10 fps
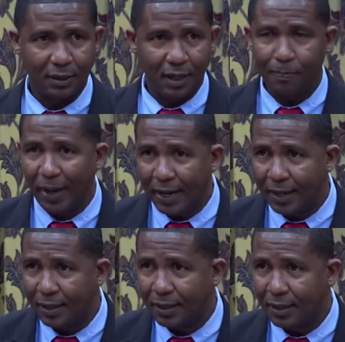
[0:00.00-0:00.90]
plan,
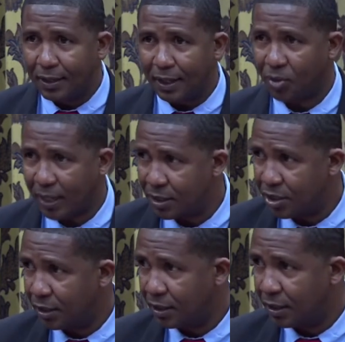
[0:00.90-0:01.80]
a strategy,